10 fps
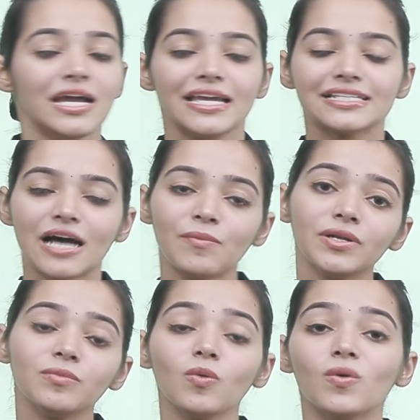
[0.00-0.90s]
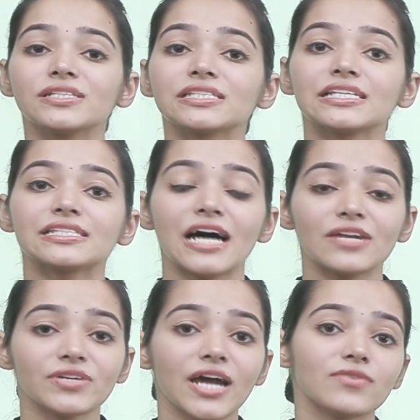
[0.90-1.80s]
Example number 1 says
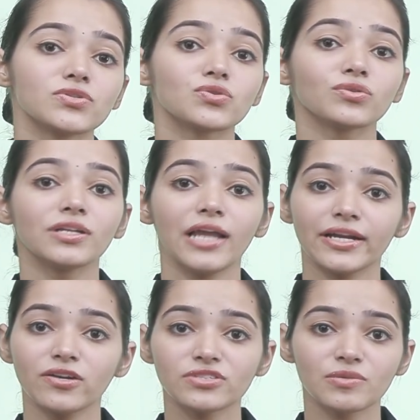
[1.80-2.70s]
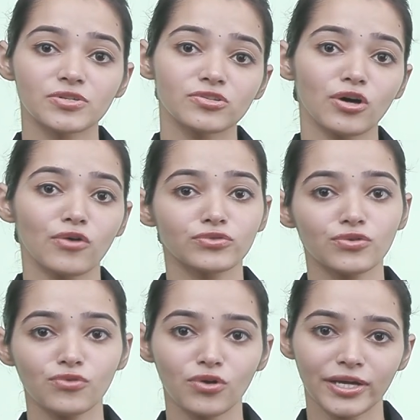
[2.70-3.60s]
that we have to draw the line of symmetry of the
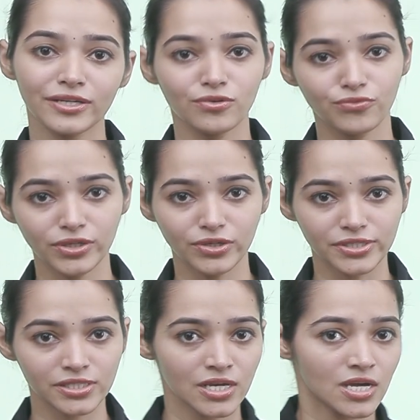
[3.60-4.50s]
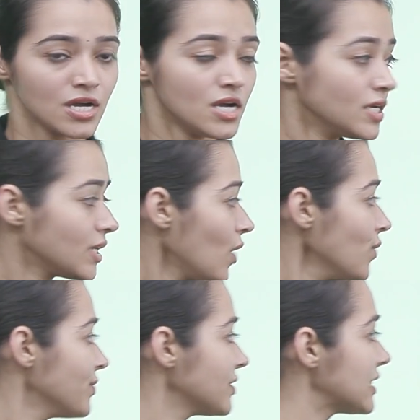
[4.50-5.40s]
following figures.
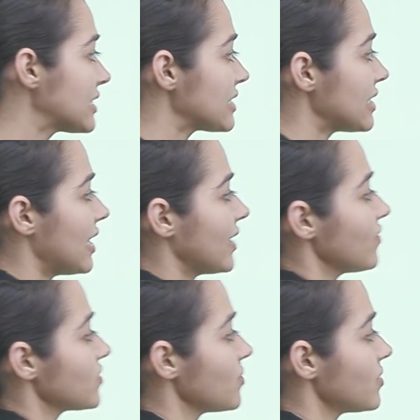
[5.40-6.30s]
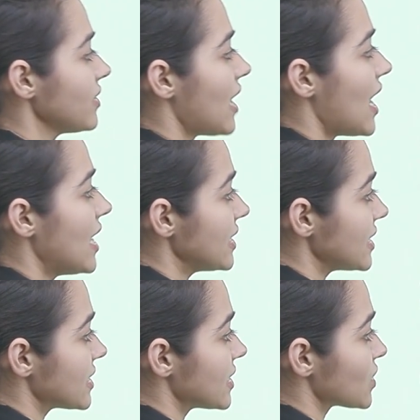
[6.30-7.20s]
Now this is a line of symmetry and
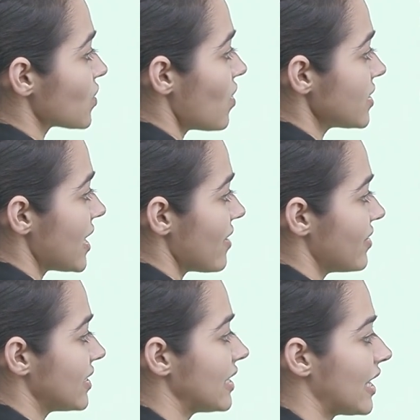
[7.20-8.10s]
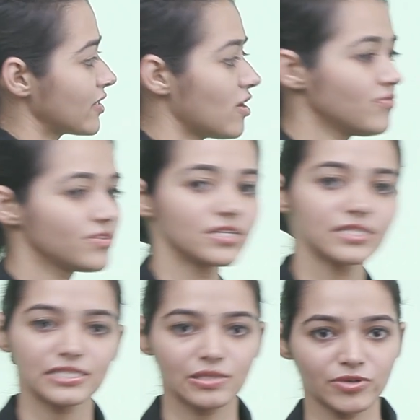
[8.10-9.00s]
it does not have any line of
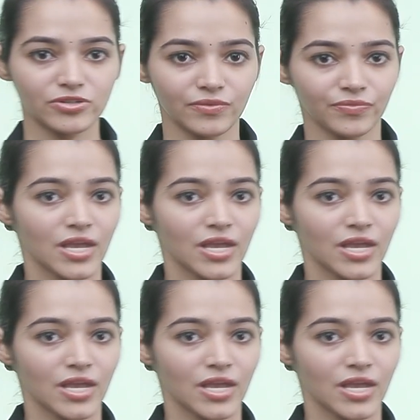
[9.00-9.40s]
symmetry.